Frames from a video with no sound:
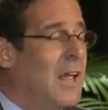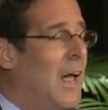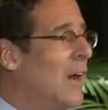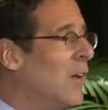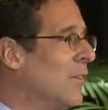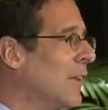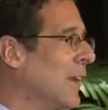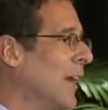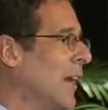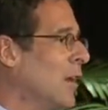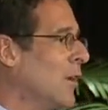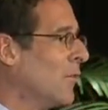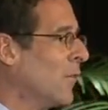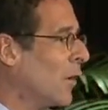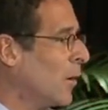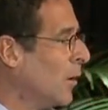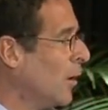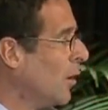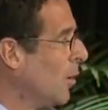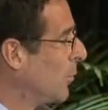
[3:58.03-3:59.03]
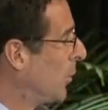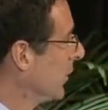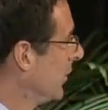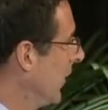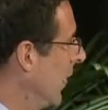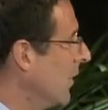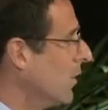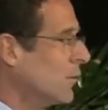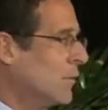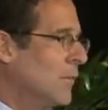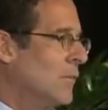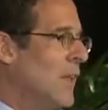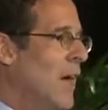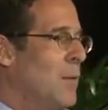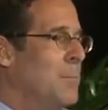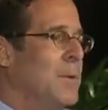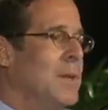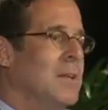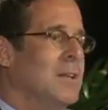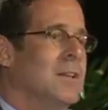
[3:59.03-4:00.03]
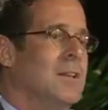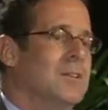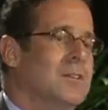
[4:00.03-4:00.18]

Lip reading: I don't think any of our presenters have not been in this